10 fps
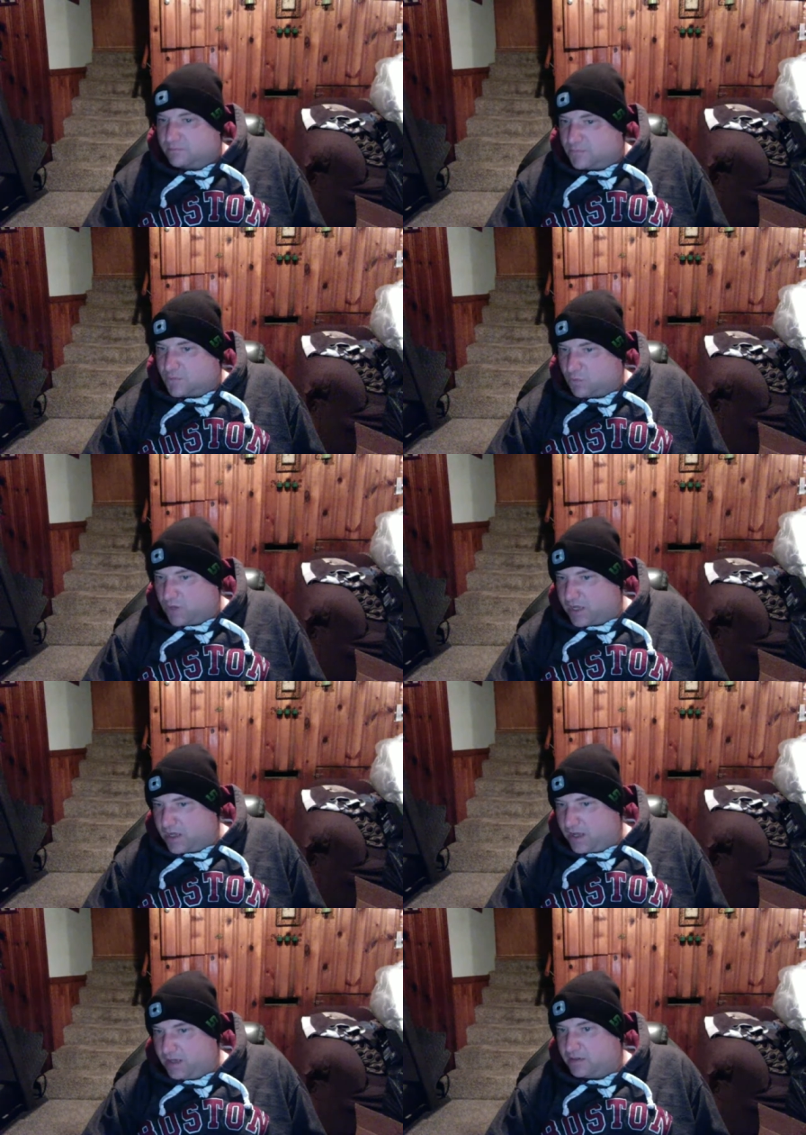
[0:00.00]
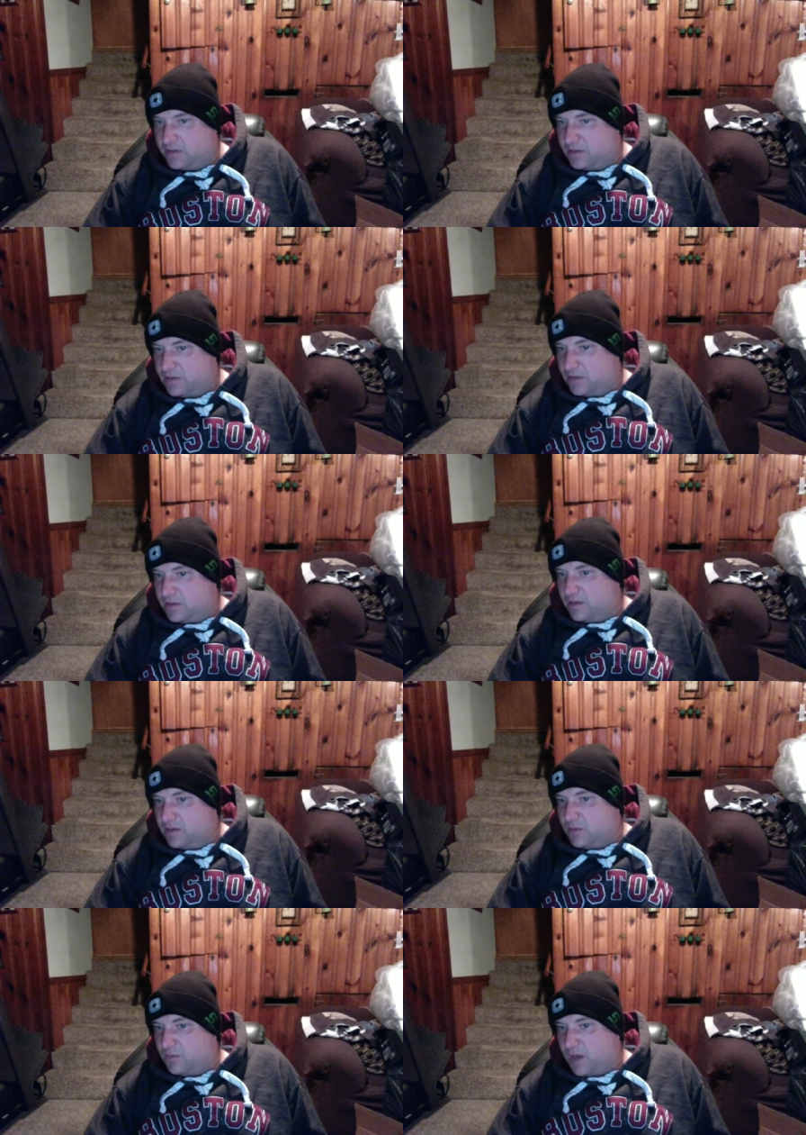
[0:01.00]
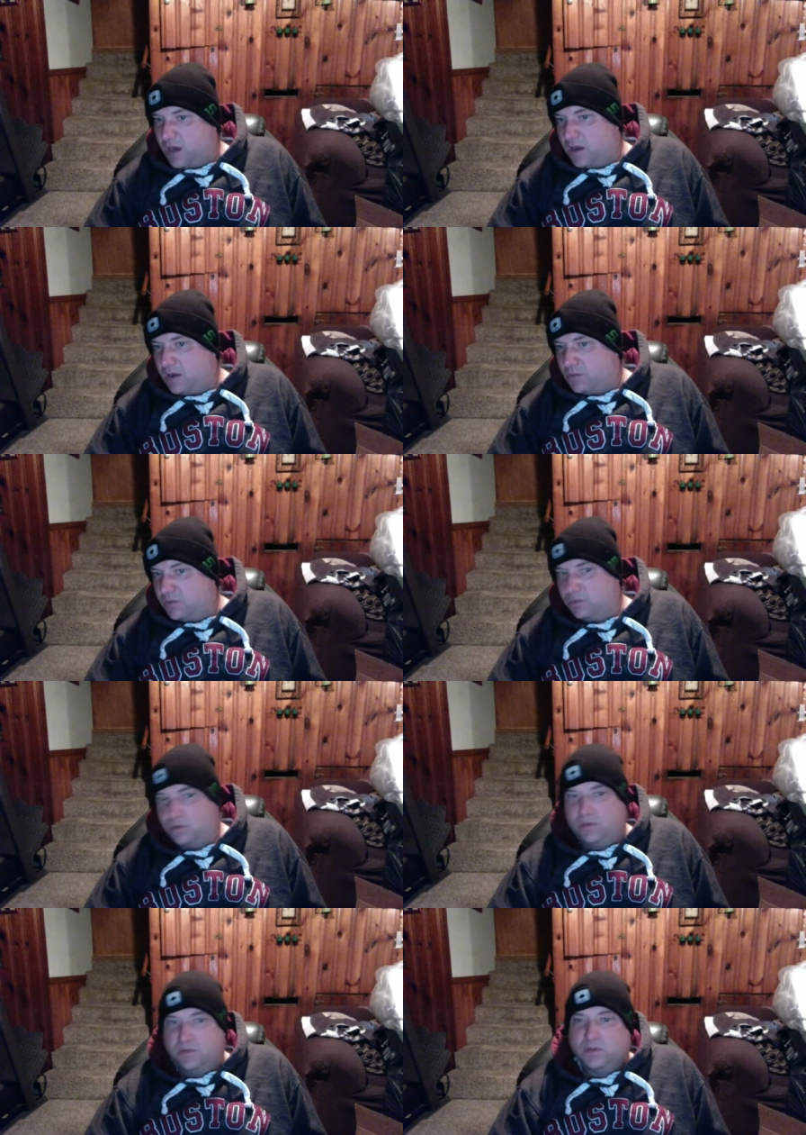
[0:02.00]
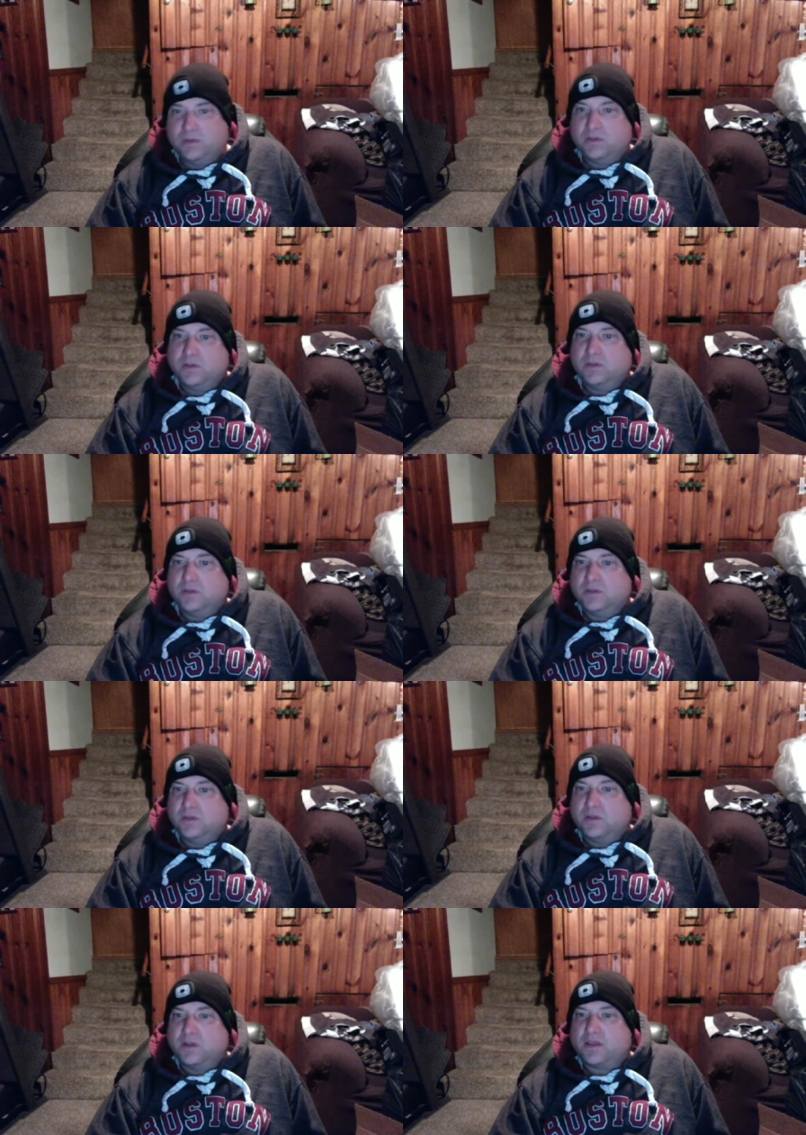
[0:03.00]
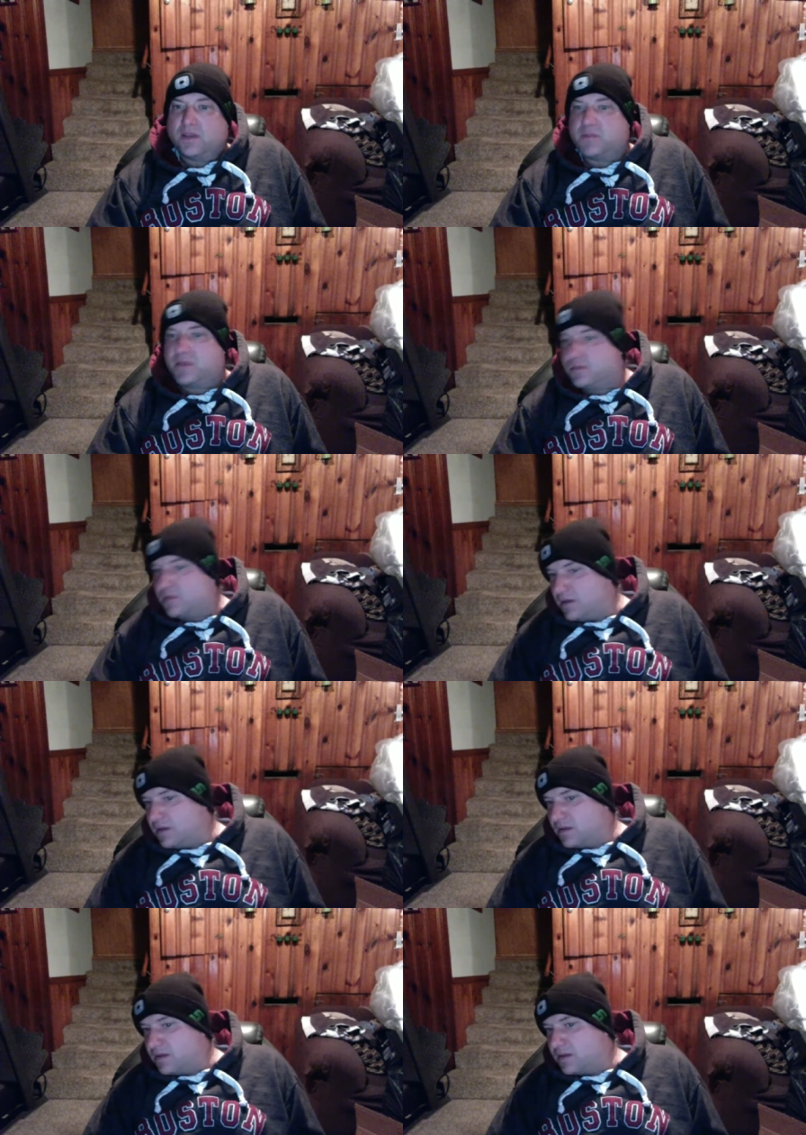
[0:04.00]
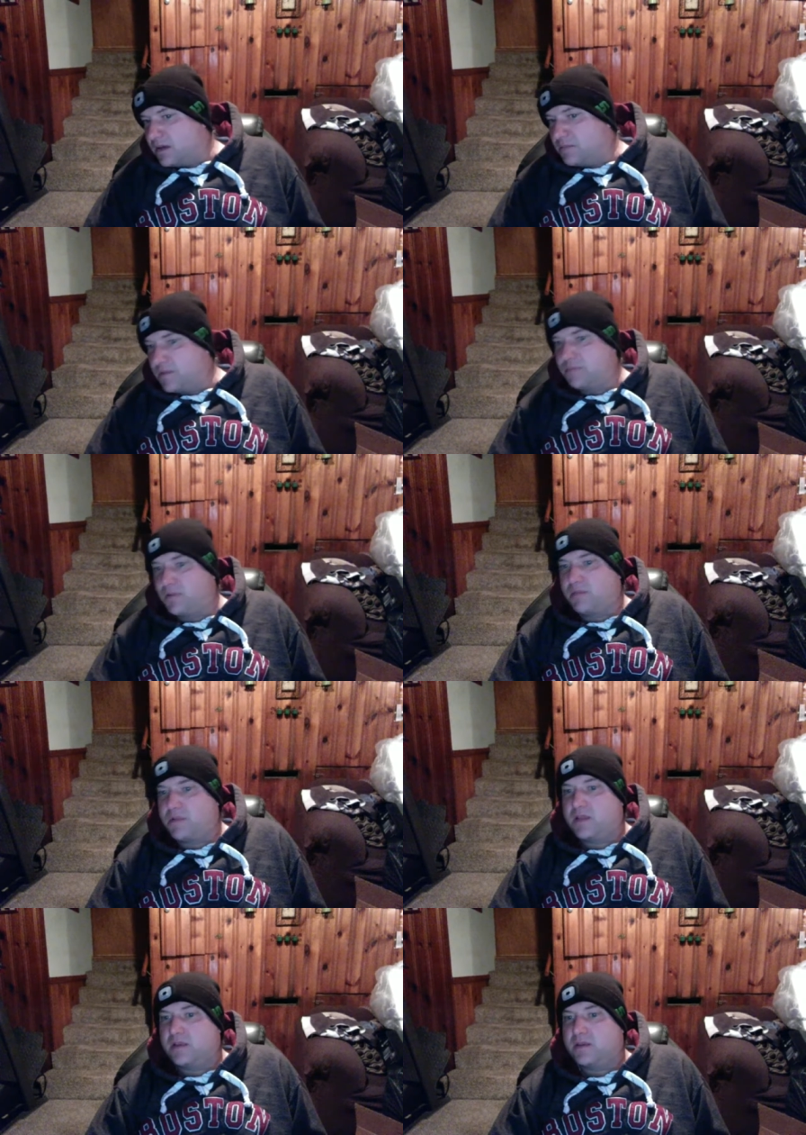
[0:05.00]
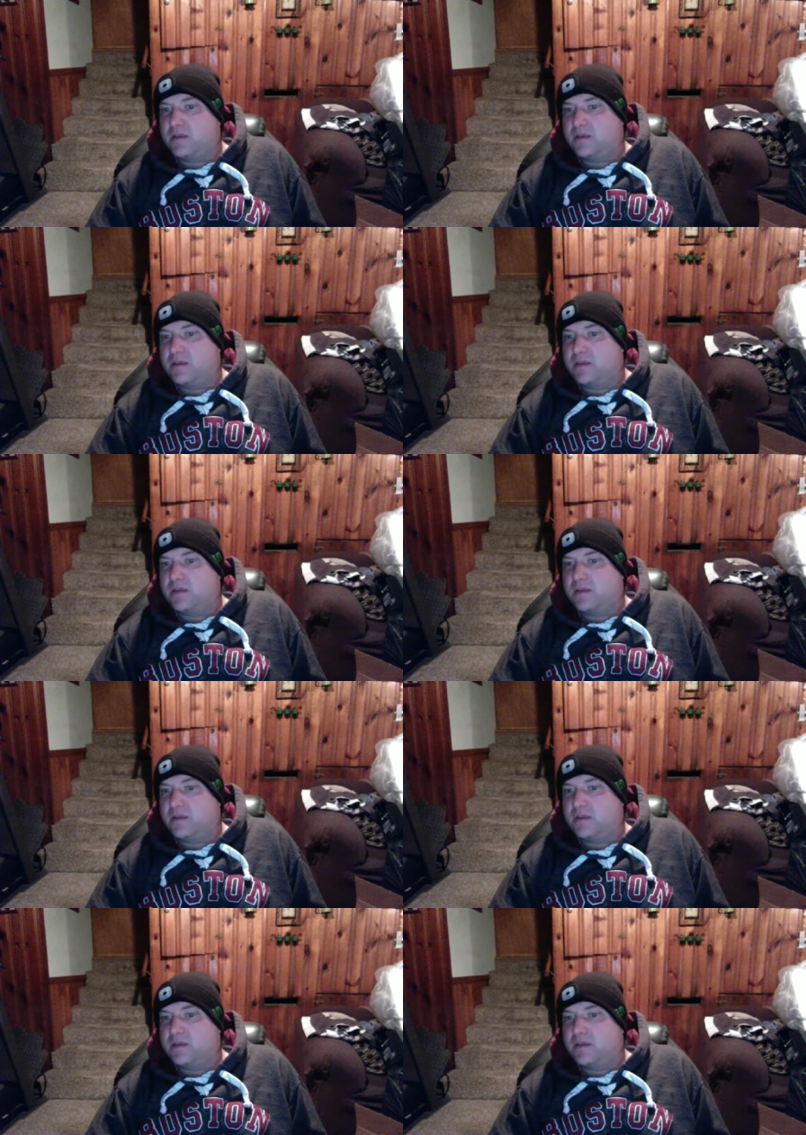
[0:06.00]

28. Wow. I thought it'd be I thought it'd be probably